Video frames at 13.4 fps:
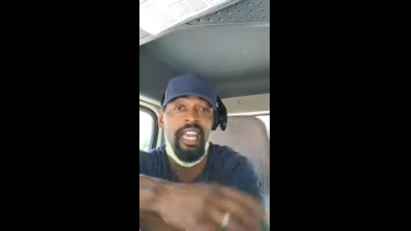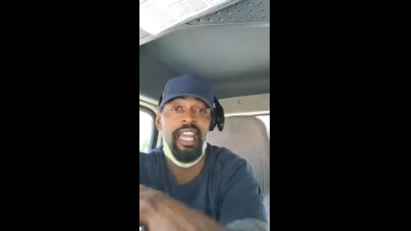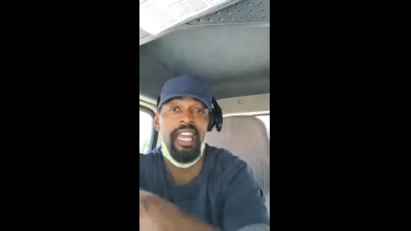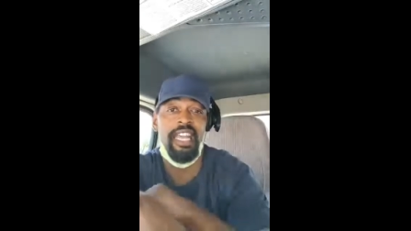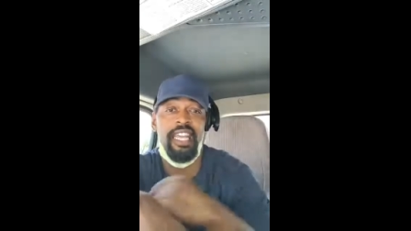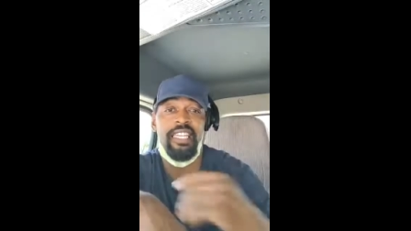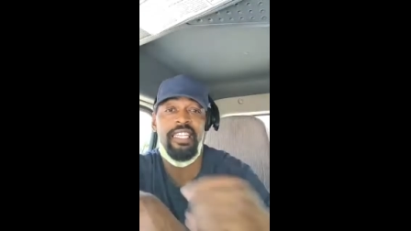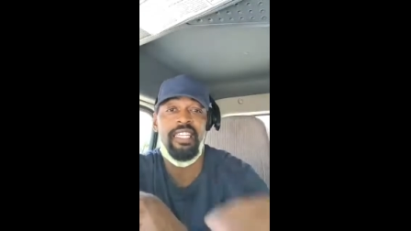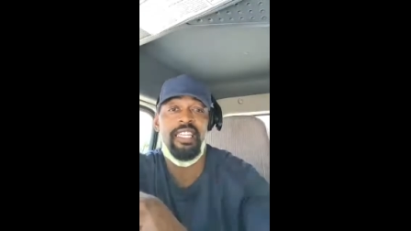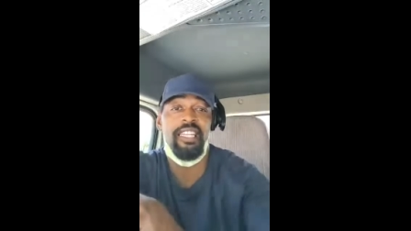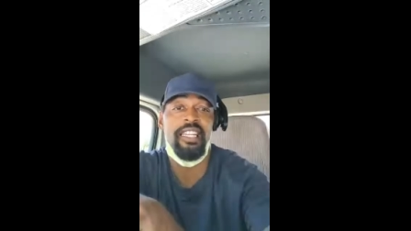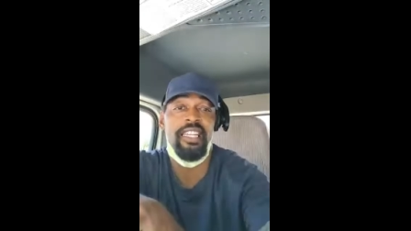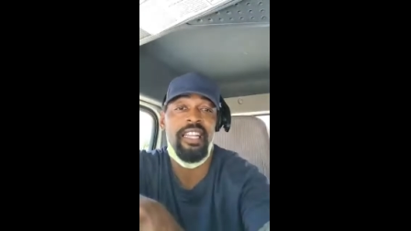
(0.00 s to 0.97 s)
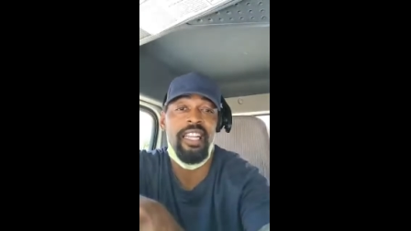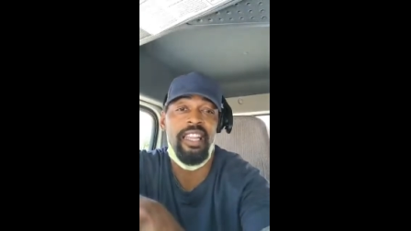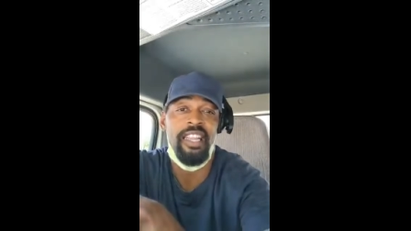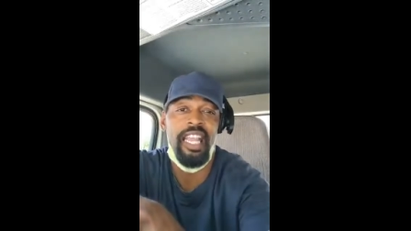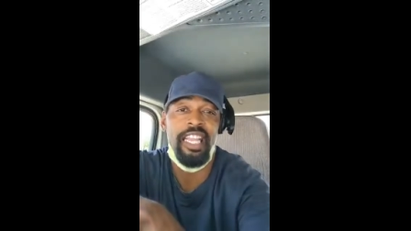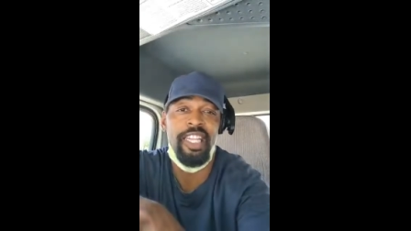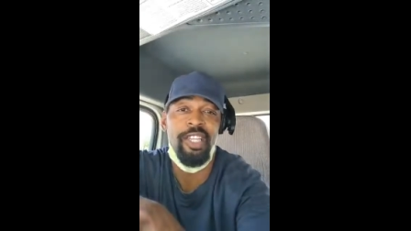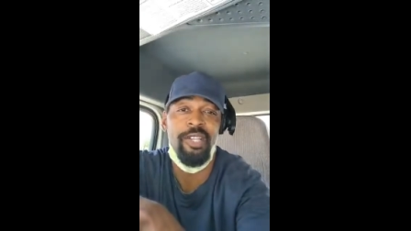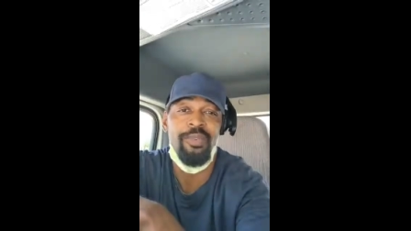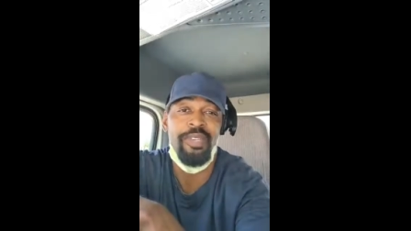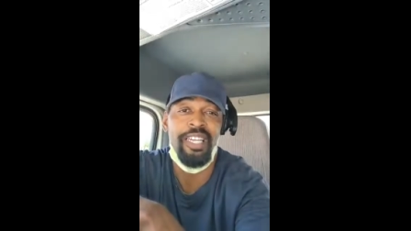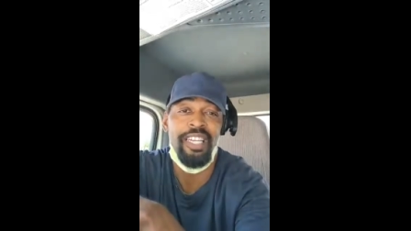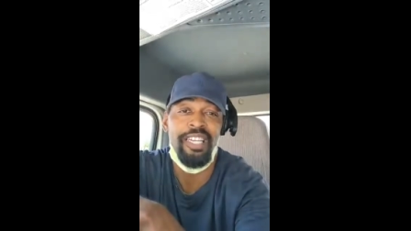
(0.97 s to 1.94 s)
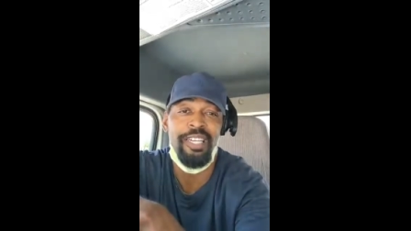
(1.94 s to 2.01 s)
and thank you
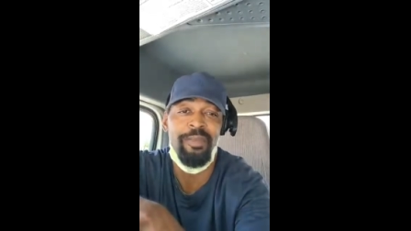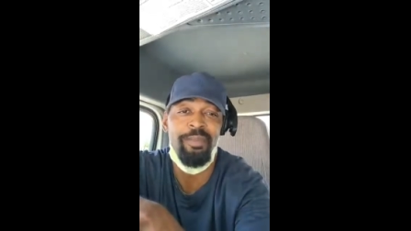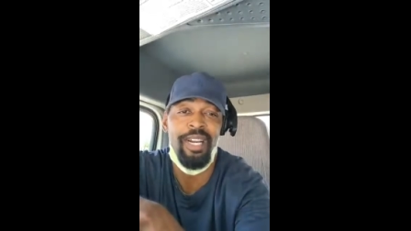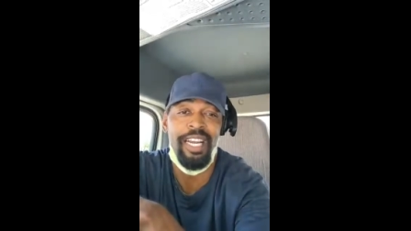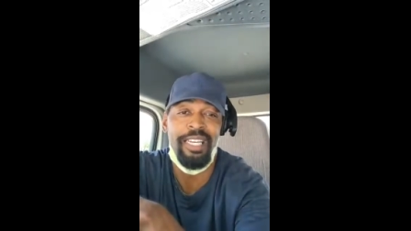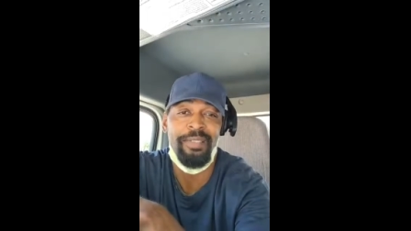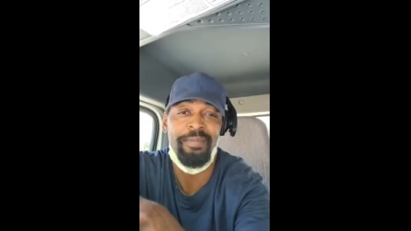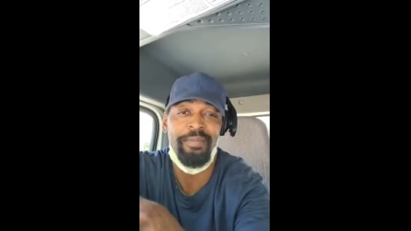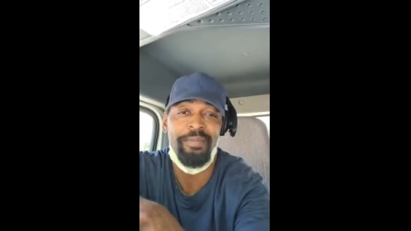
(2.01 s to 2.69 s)
and goodbye.